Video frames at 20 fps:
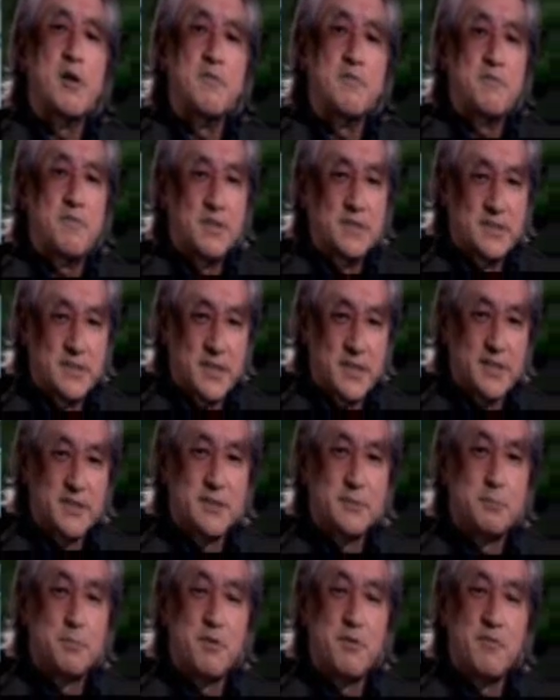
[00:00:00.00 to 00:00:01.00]
of
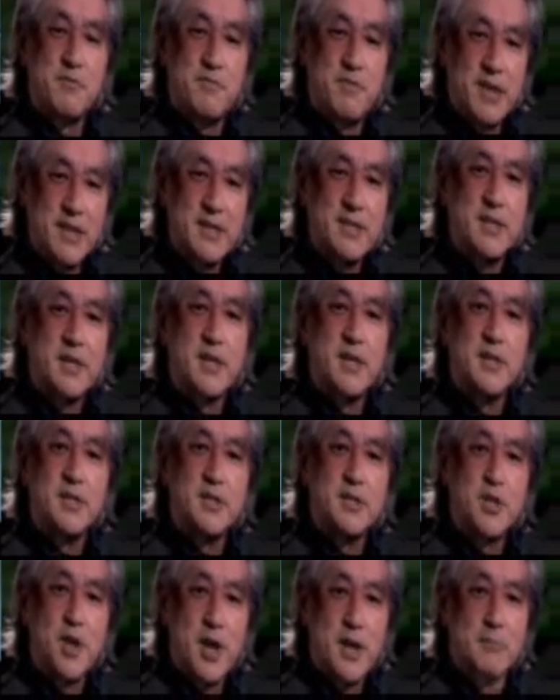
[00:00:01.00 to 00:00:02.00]
physics
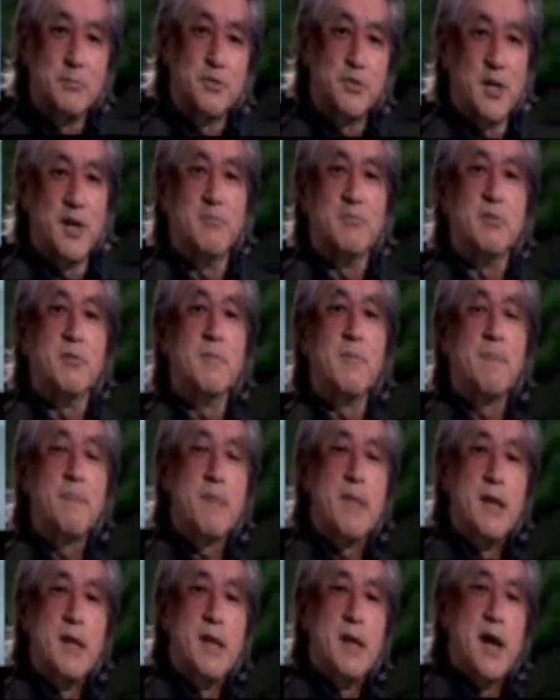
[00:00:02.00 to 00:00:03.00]
preventing time travel.
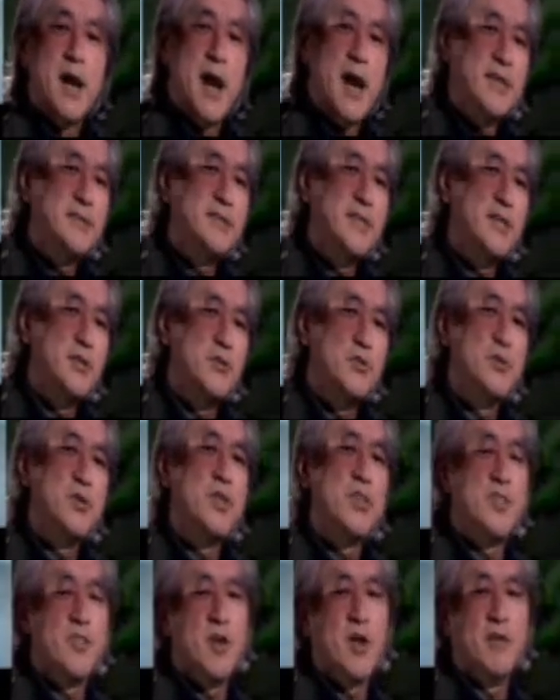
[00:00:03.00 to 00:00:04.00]
Isaac
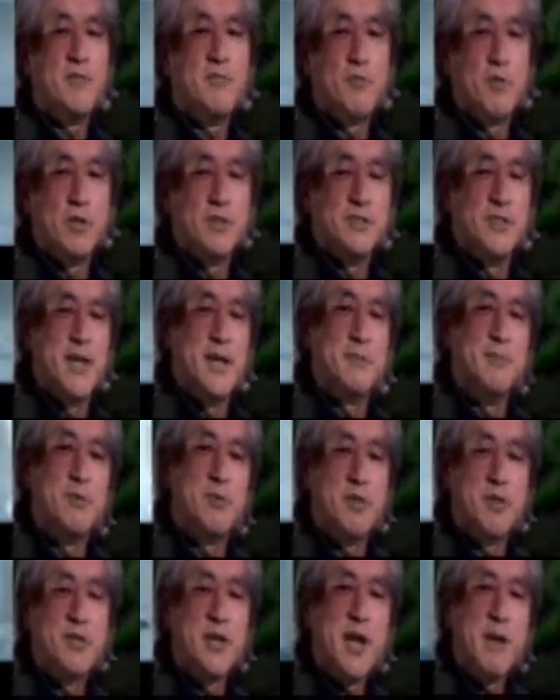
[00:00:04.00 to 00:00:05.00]
Newton thought, for example,
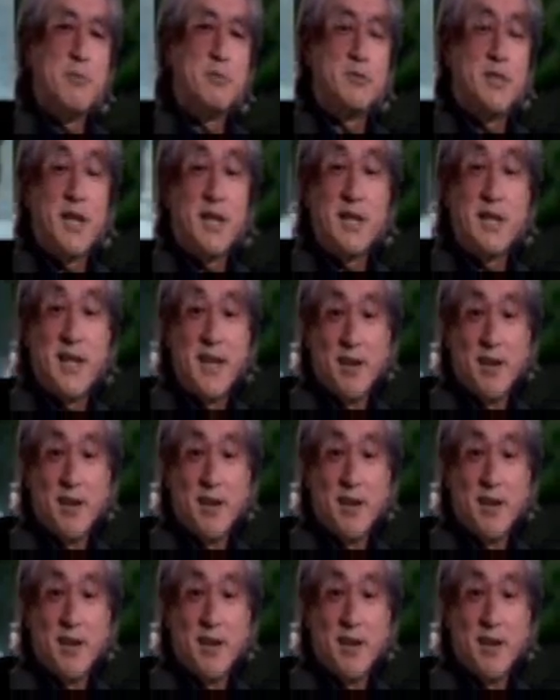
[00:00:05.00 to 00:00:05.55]
that time was like an